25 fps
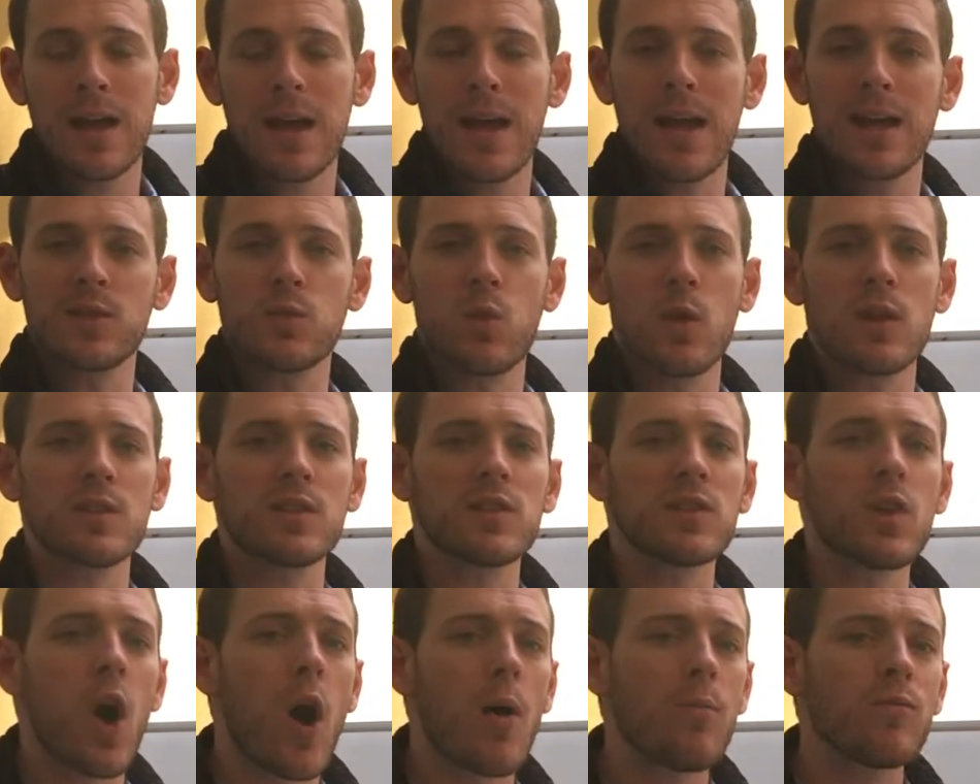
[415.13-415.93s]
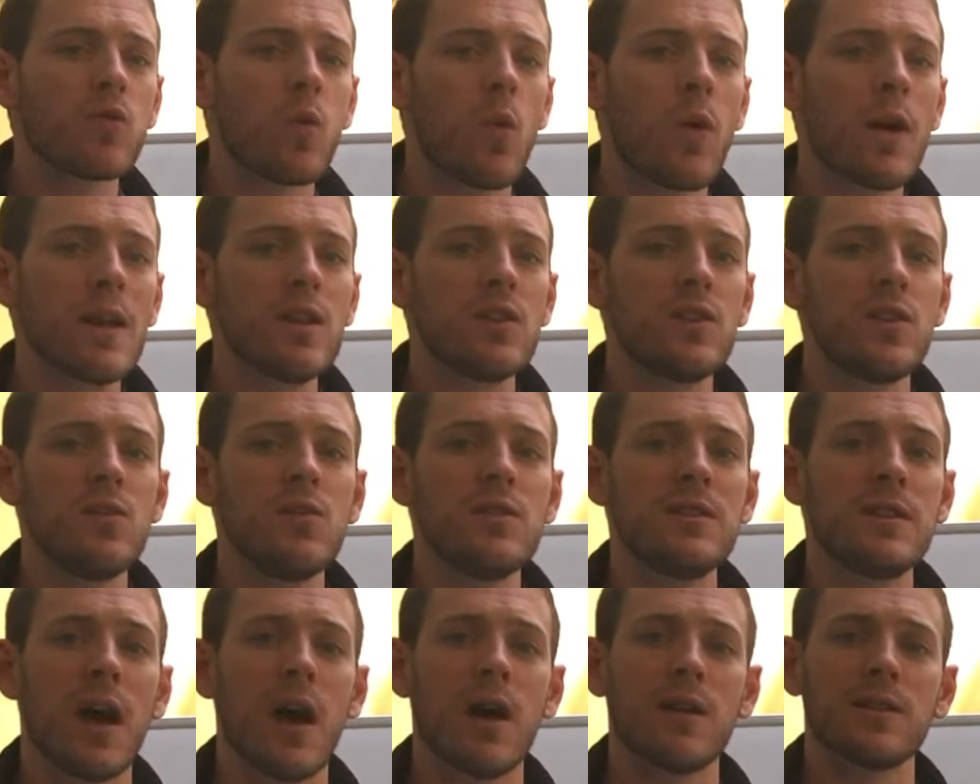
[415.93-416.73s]
It's what Psalm
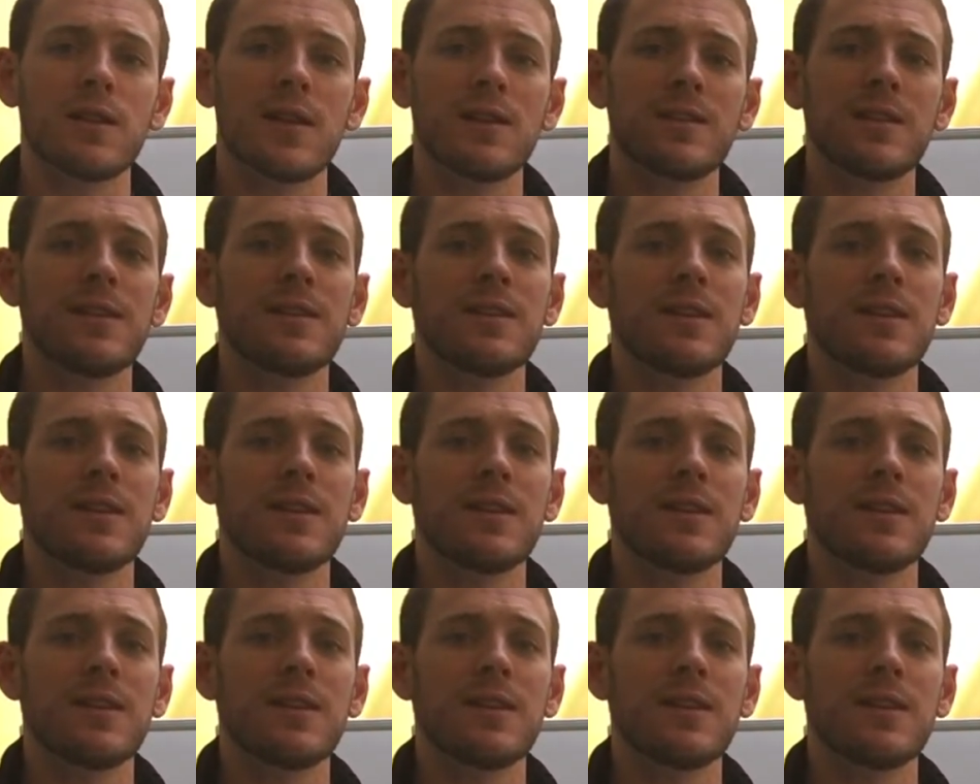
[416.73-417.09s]
22 tells us.